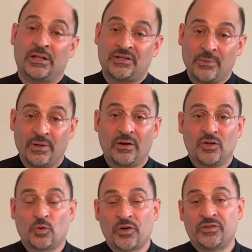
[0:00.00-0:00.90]
at
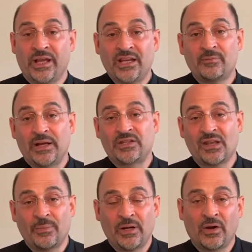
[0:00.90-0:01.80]
seminary, towards the end of my
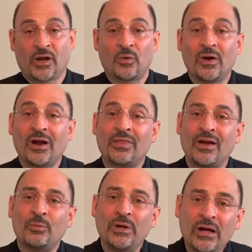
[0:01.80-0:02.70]
seminary career, I
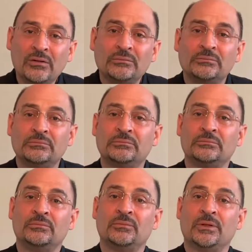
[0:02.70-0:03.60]
thought, well,
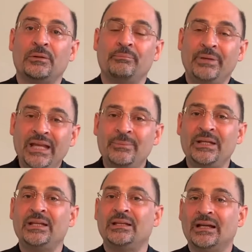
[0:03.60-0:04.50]

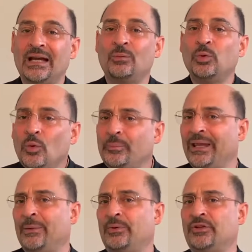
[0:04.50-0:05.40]
maybe I won't
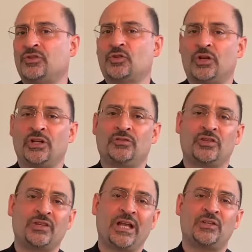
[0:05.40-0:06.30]
be able to,
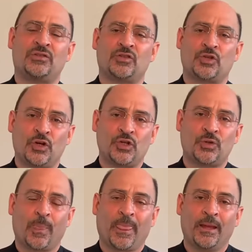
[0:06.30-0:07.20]
to change the
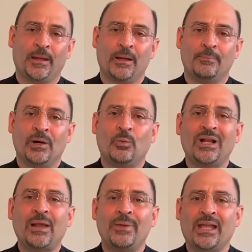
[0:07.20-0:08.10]
church, but
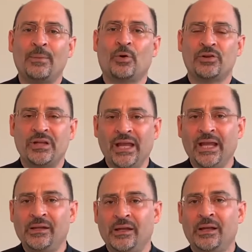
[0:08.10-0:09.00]
when I become
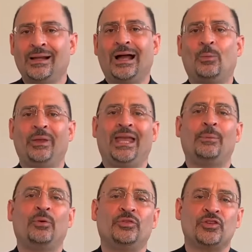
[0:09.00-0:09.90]
ordained, I'll be
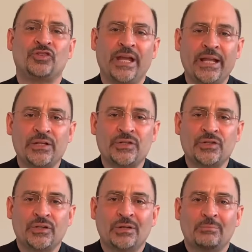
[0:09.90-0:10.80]
able to
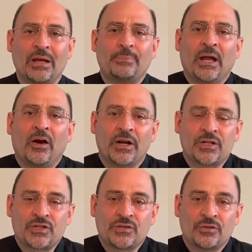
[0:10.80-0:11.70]
change my
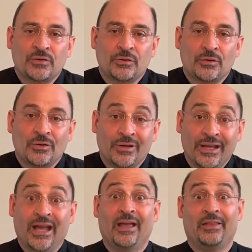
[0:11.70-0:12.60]
parish.
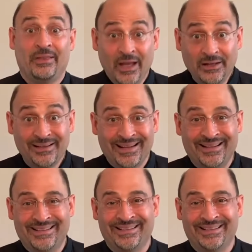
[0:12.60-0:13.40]
And then